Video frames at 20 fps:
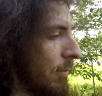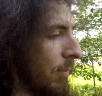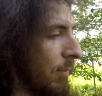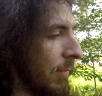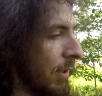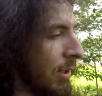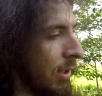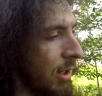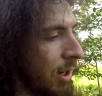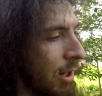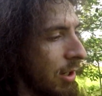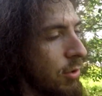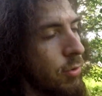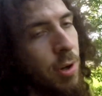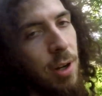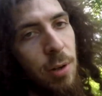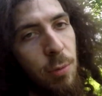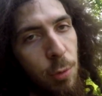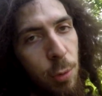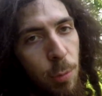it got
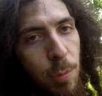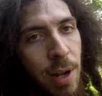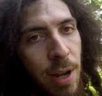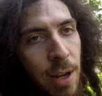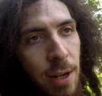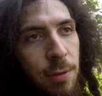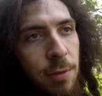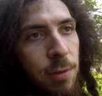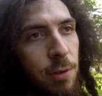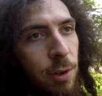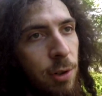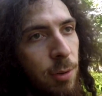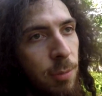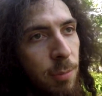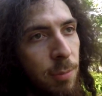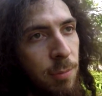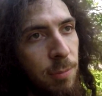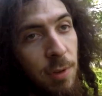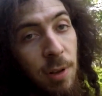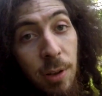drained real bad
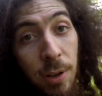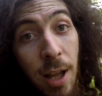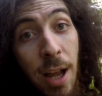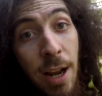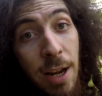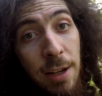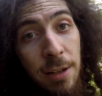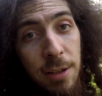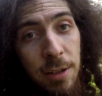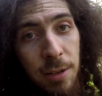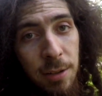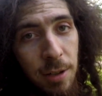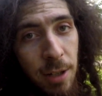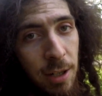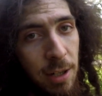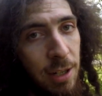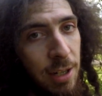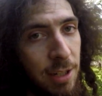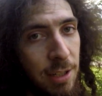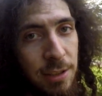from the light,
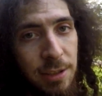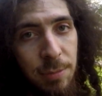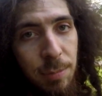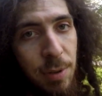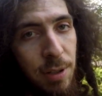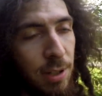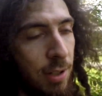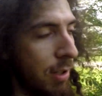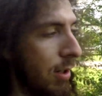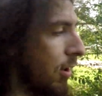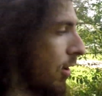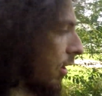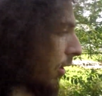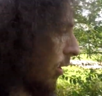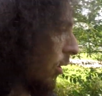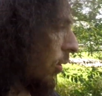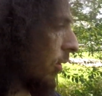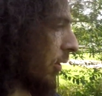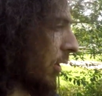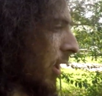I guess, being on
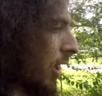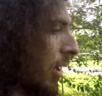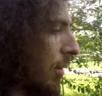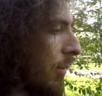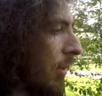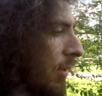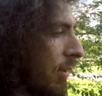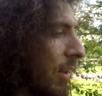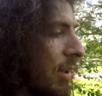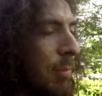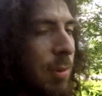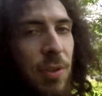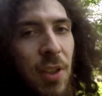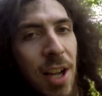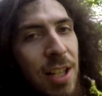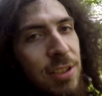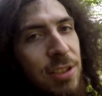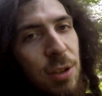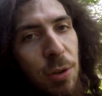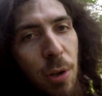all the time and the thing. But
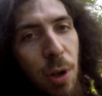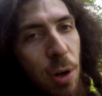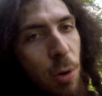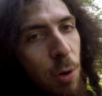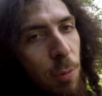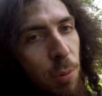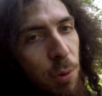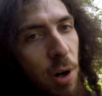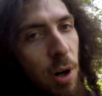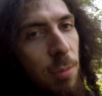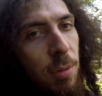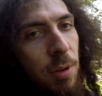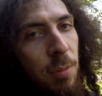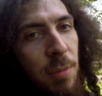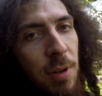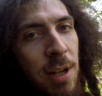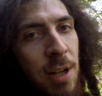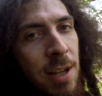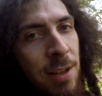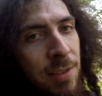that's no longer a
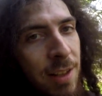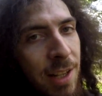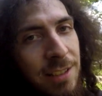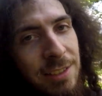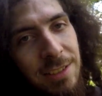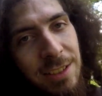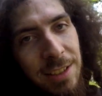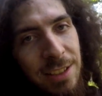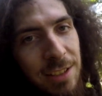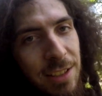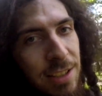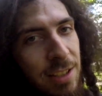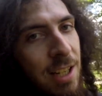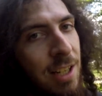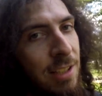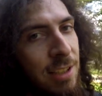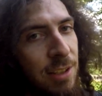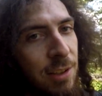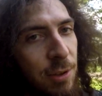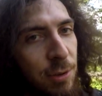problem. That's
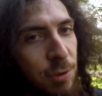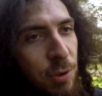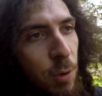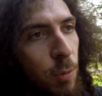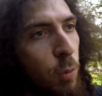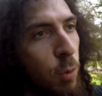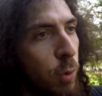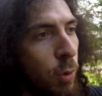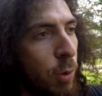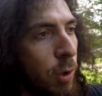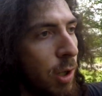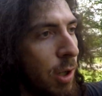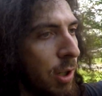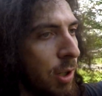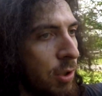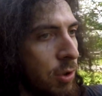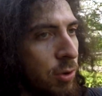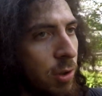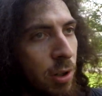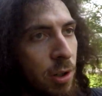disconnected. There's no
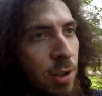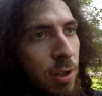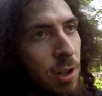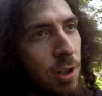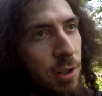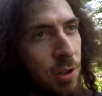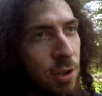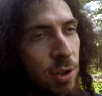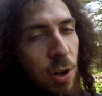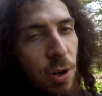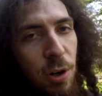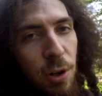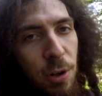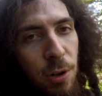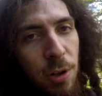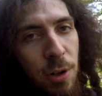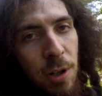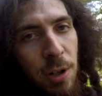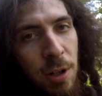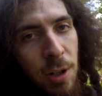more trunk ajar
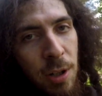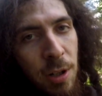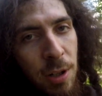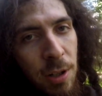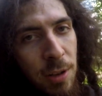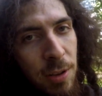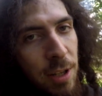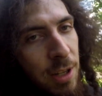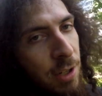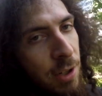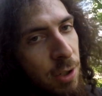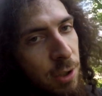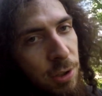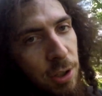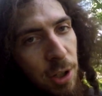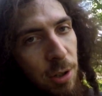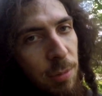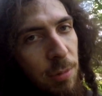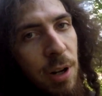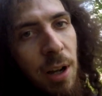thing hooked
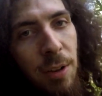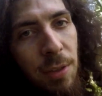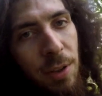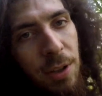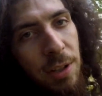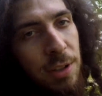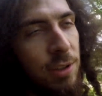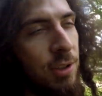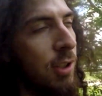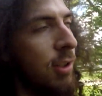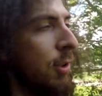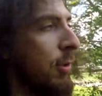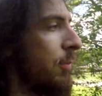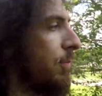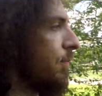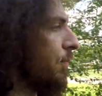up, nothing. So